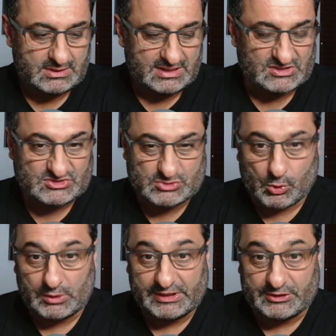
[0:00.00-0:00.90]

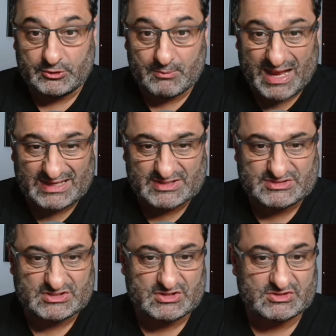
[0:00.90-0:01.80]
installing new
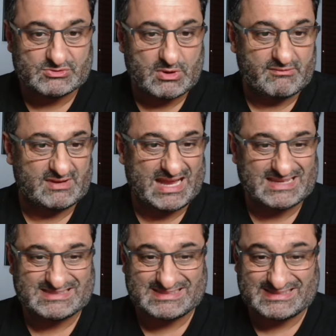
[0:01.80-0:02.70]
managers, whether
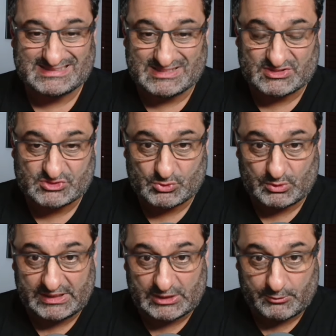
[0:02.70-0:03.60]
that's
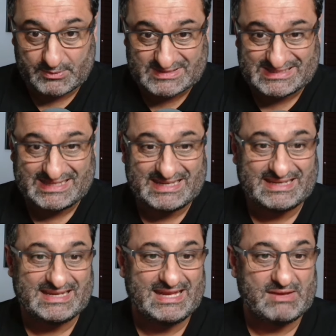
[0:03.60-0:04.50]
installing
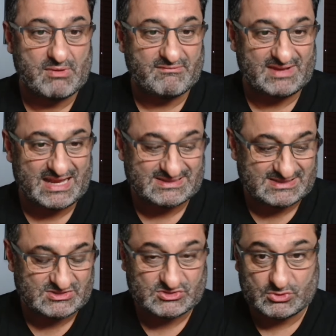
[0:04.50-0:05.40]
Lopetegui, whether that's
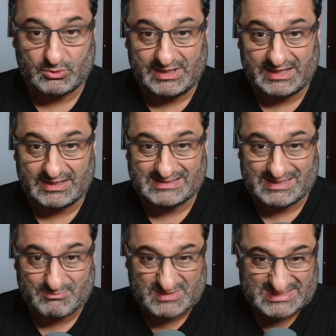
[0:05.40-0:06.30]
installing
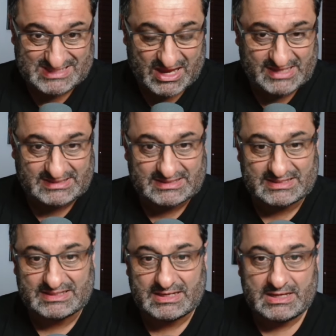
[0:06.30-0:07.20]
Tim Stuyten.